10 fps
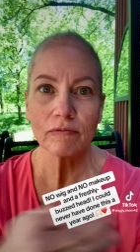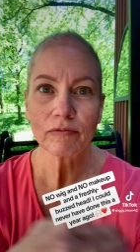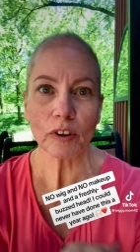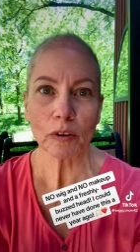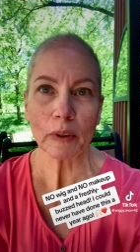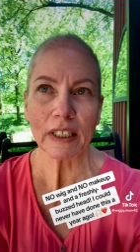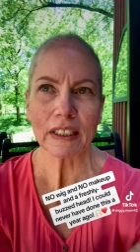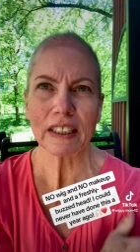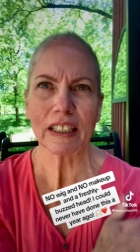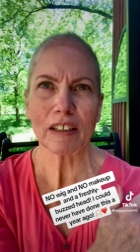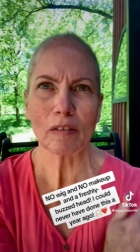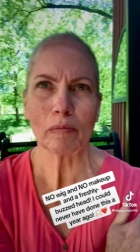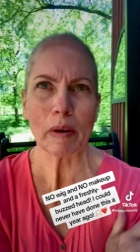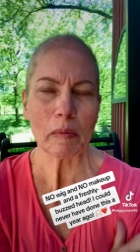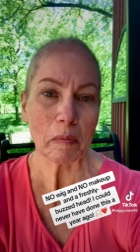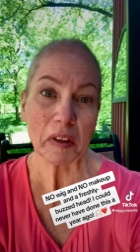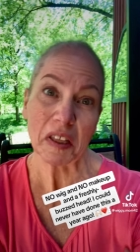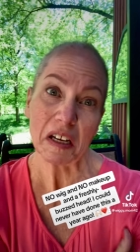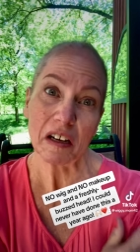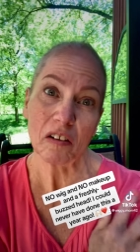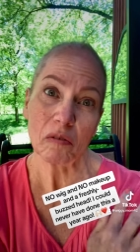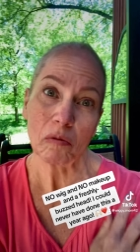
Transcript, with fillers: few weeks ago, maybe a month ago,